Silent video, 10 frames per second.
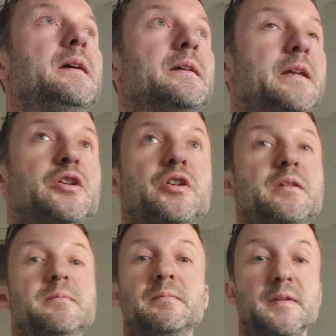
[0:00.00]

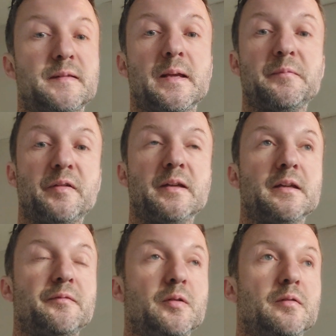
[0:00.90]
Kitchen, same thing.
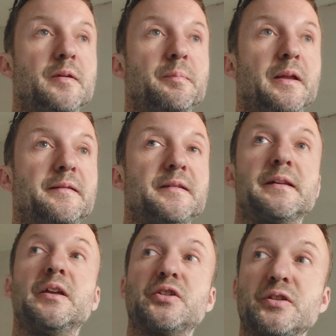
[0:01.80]
If you're going to replace the
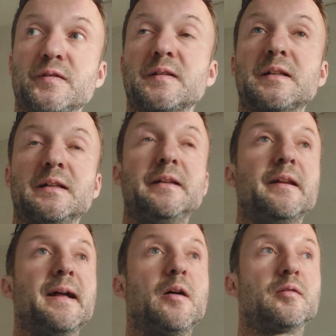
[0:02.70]
kitchen, just clear
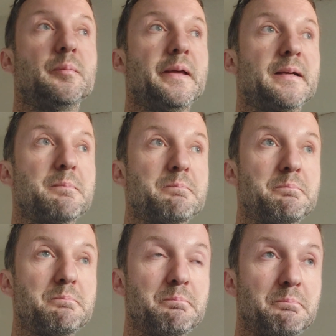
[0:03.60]
it out, make
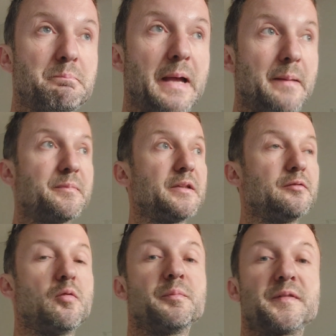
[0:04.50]
empty
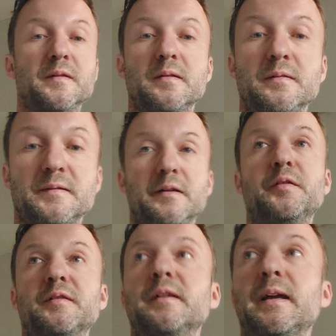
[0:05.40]
rooms.
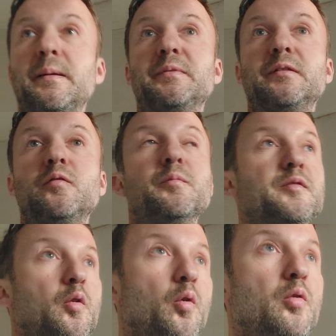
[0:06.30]
Seriously, empty rooms.
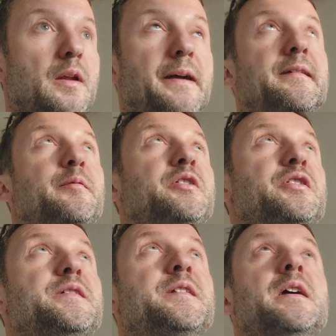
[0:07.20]
All light
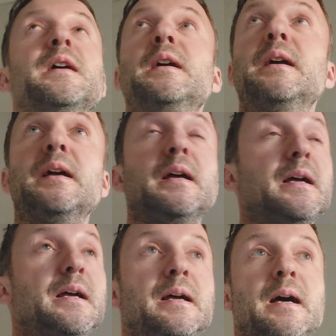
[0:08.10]
switches,
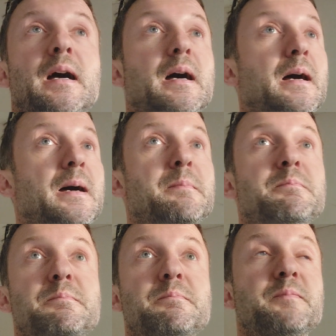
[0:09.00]

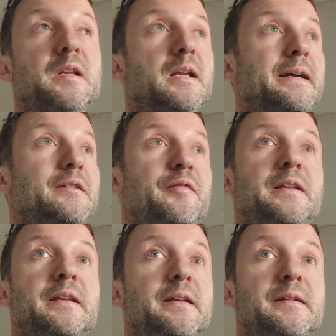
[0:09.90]
light
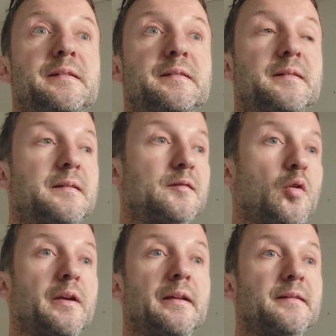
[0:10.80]
fittings,
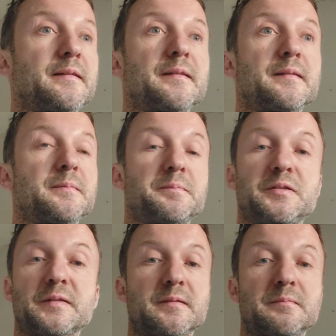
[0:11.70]
sockets,
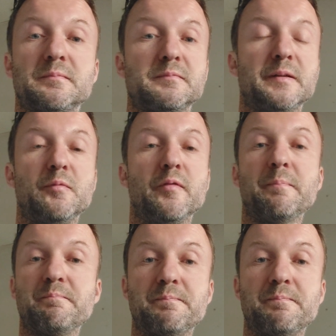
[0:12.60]
just remove them.